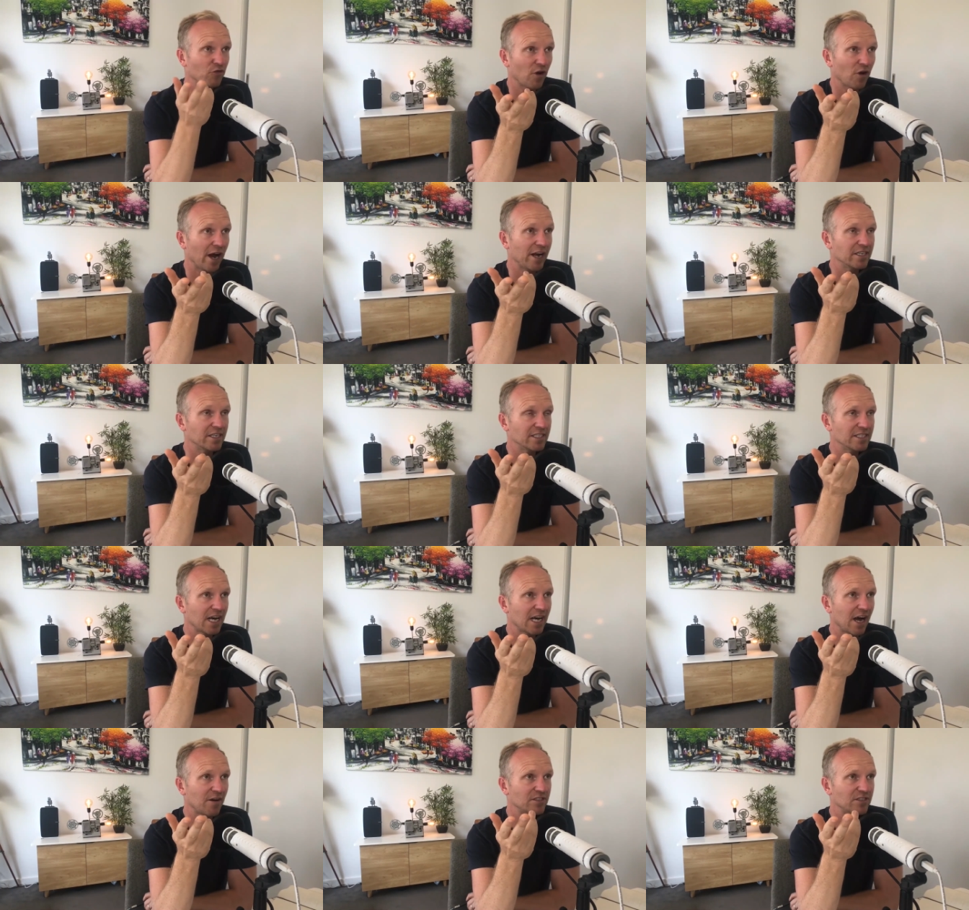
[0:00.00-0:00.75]
and train
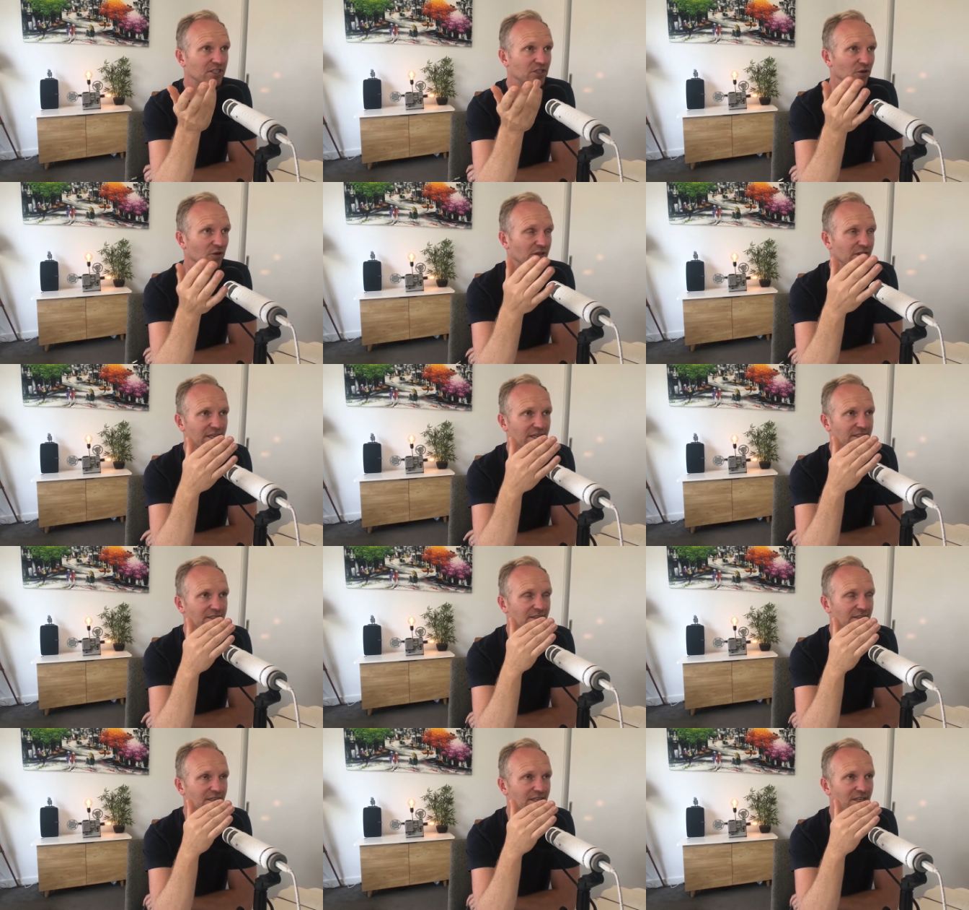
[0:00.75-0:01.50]
your staff to do it.
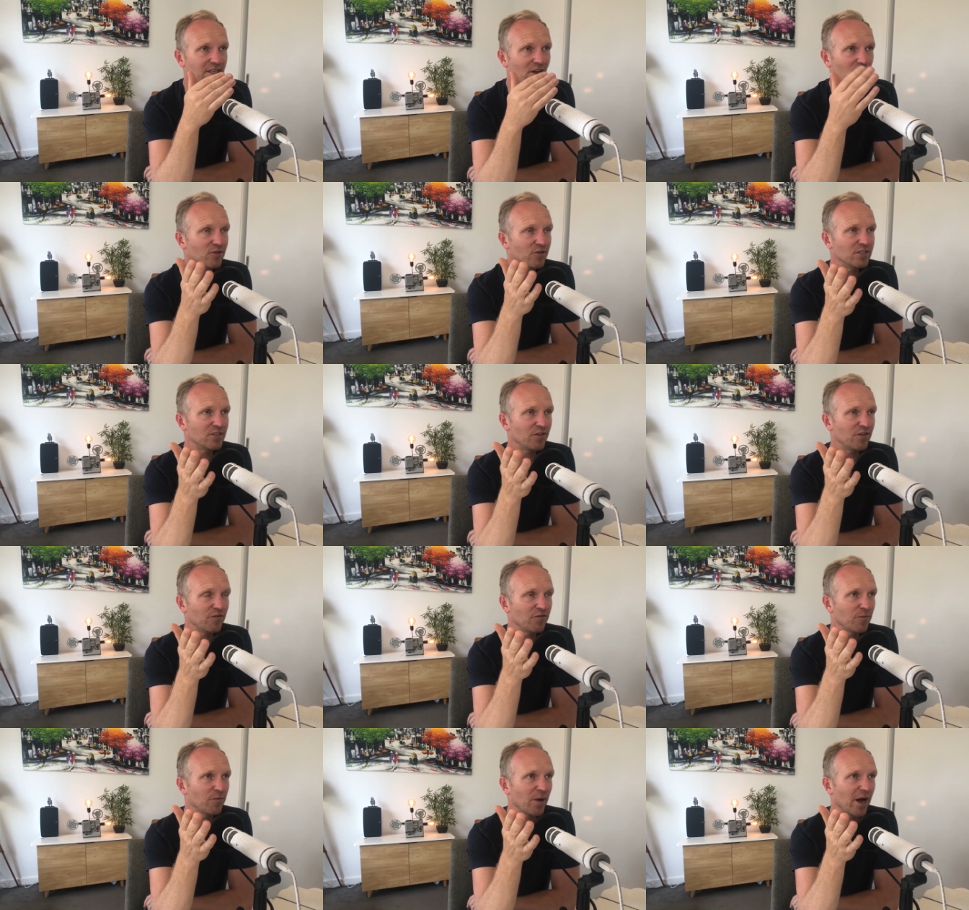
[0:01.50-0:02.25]
There's loads
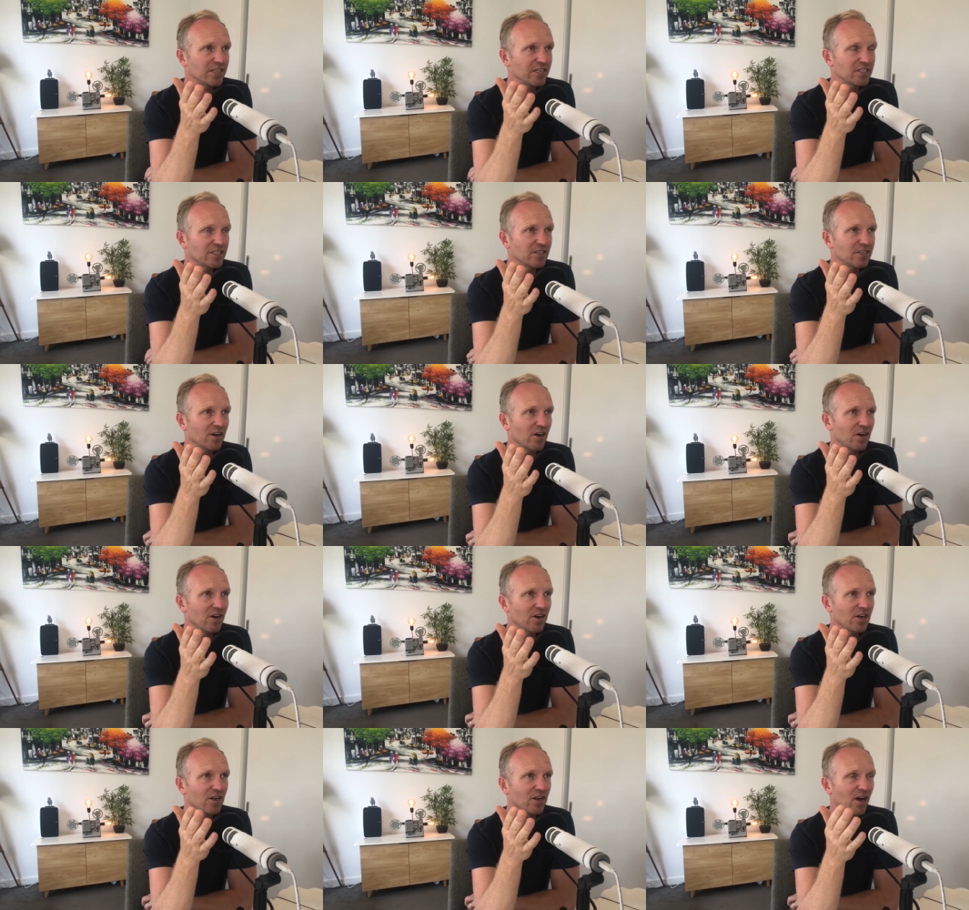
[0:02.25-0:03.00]
of information
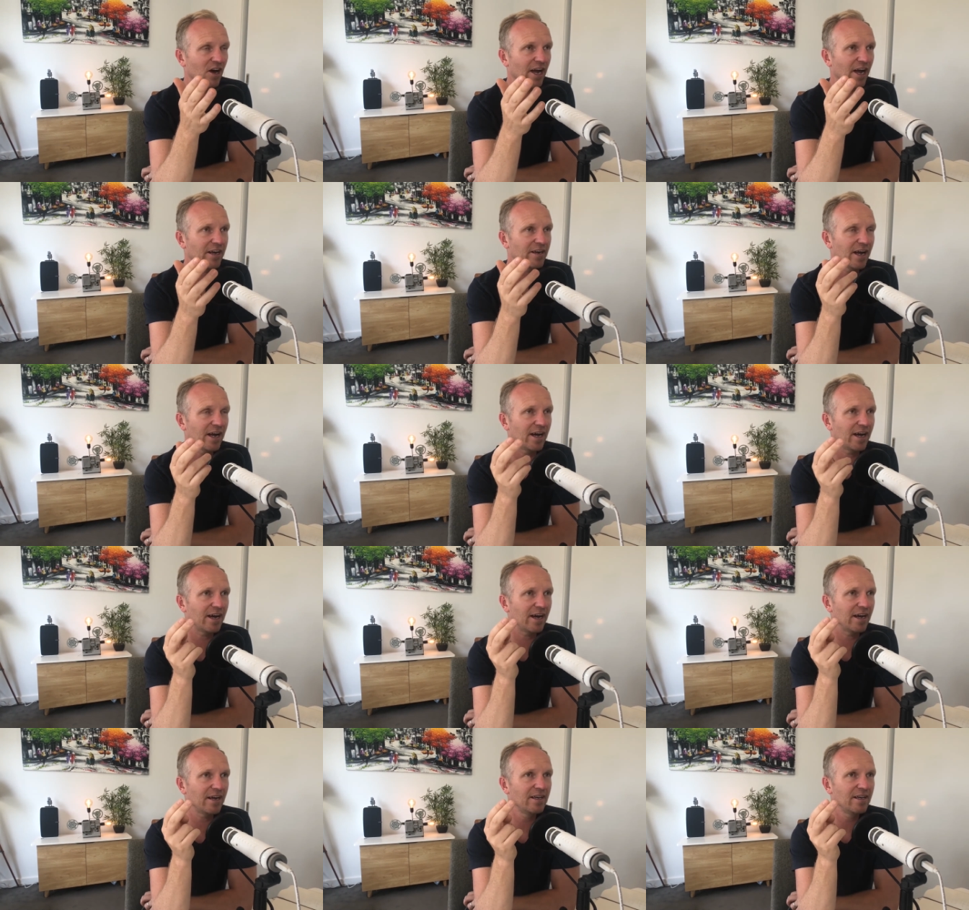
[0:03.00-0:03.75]
online,
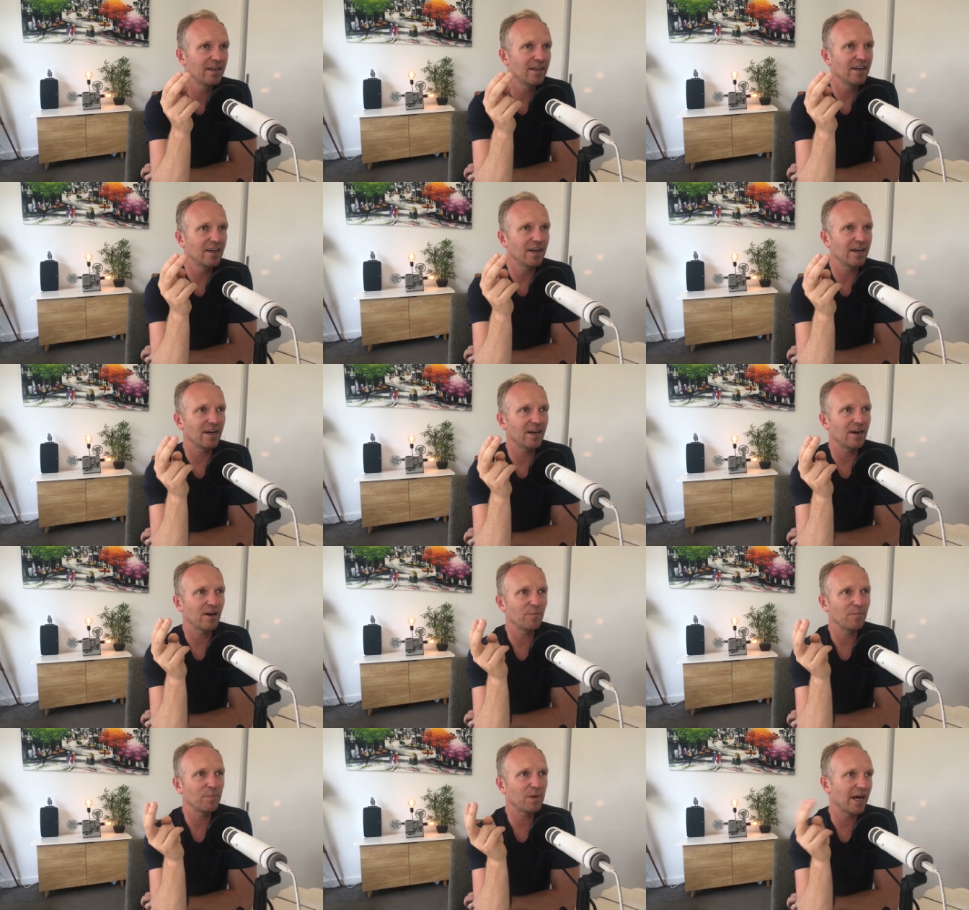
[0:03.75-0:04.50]
uh,
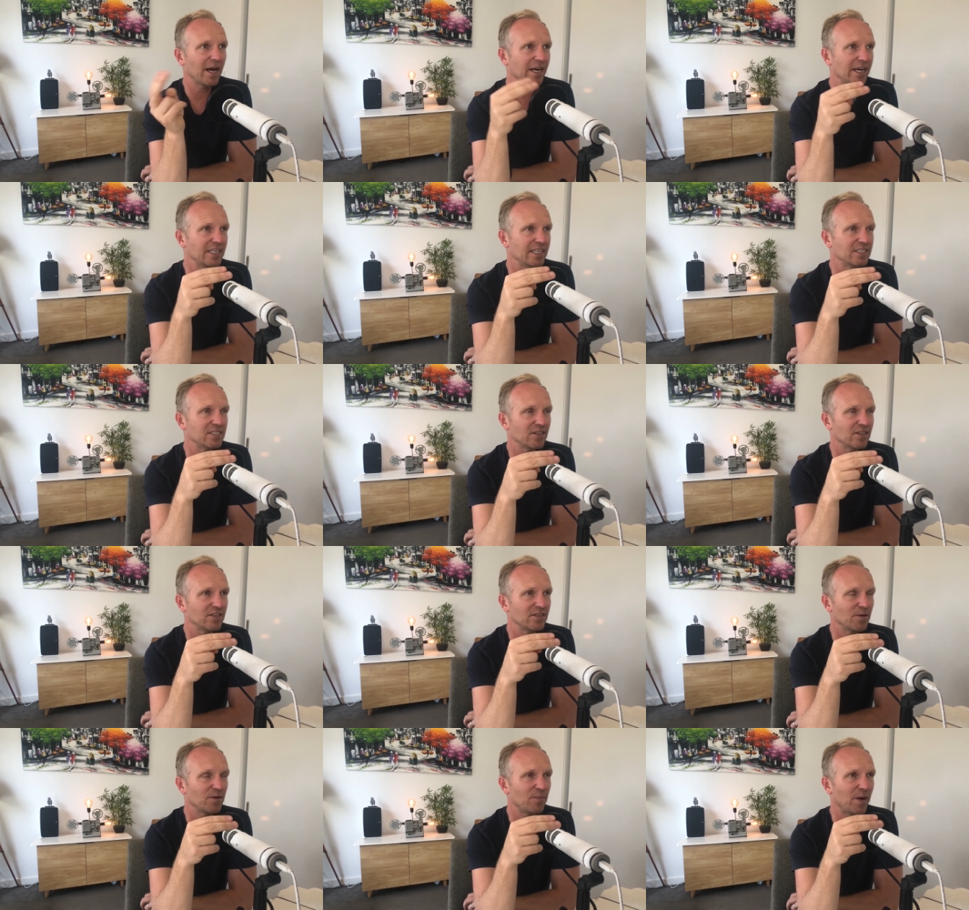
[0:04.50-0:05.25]
uh,
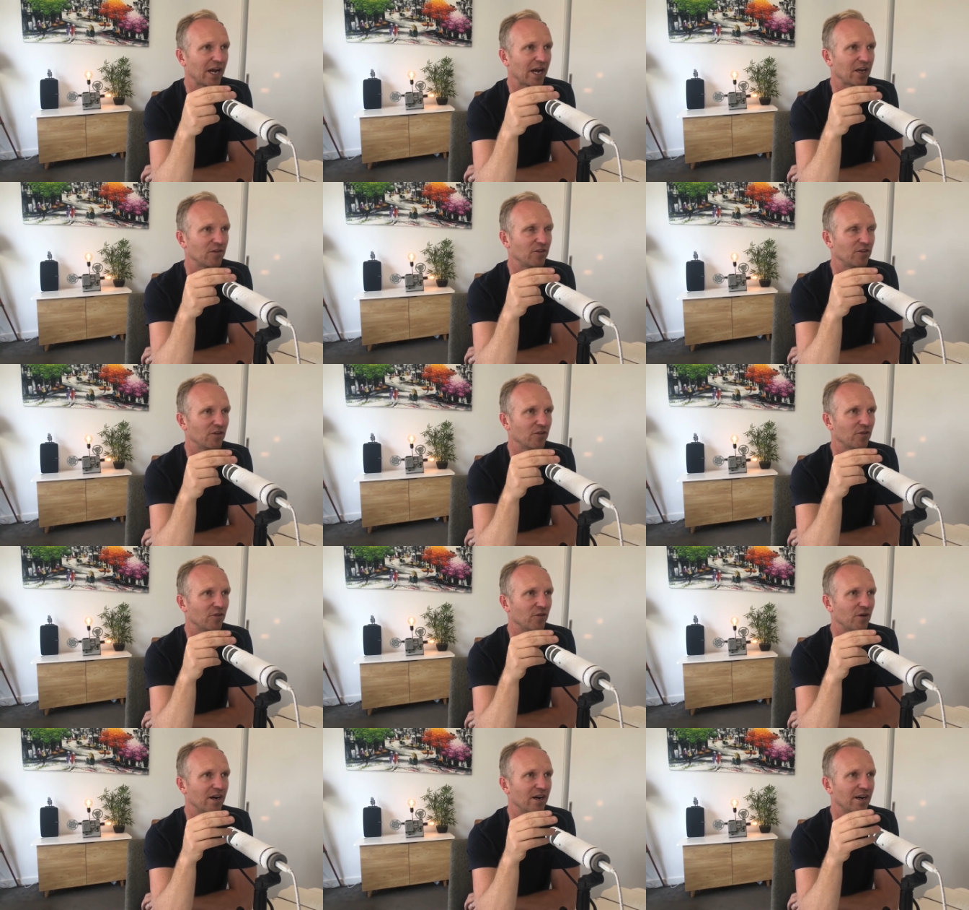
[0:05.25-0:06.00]
plugins and the back of
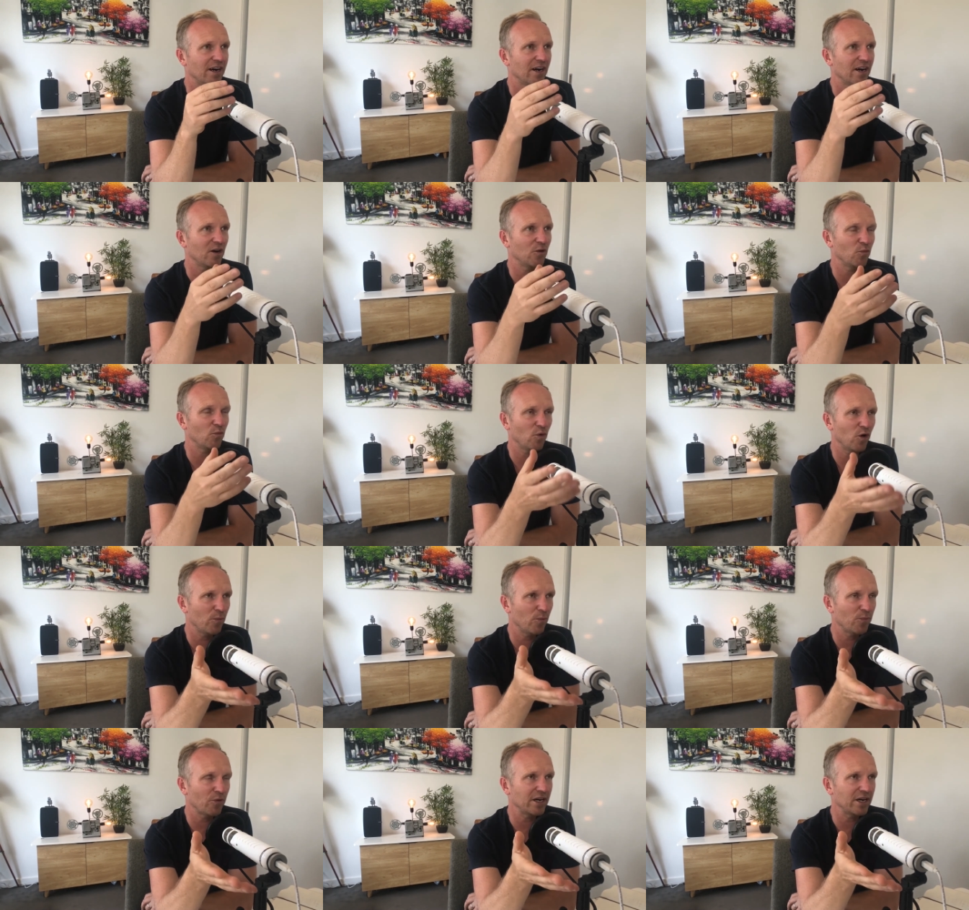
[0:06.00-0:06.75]
your uh,
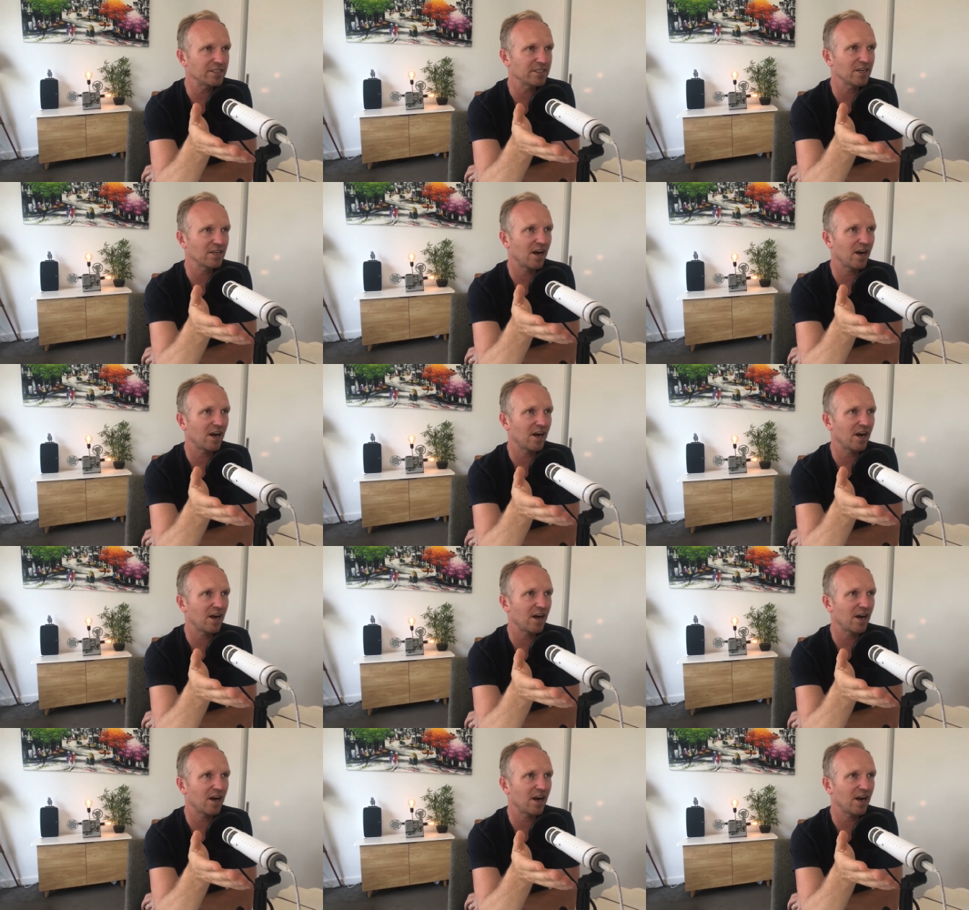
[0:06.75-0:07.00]
WordPress